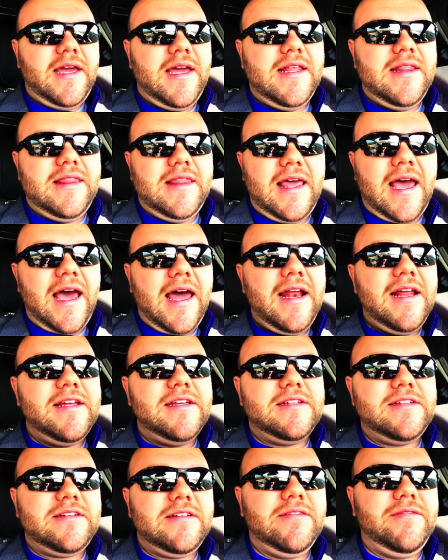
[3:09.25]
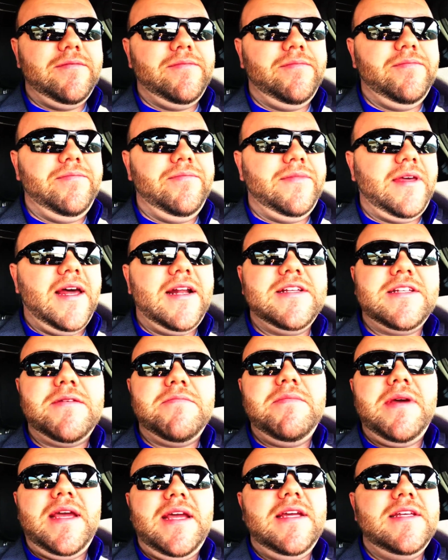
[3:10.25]
and that is
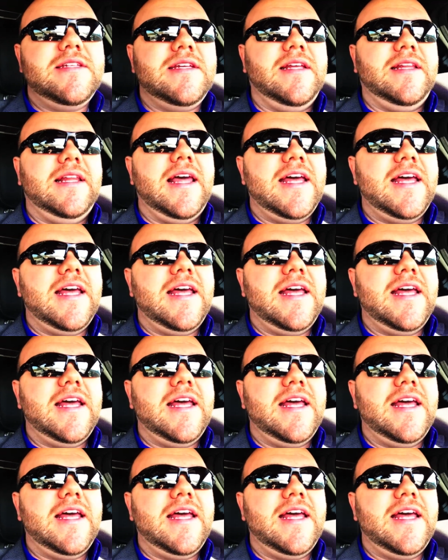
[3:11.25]
amazing.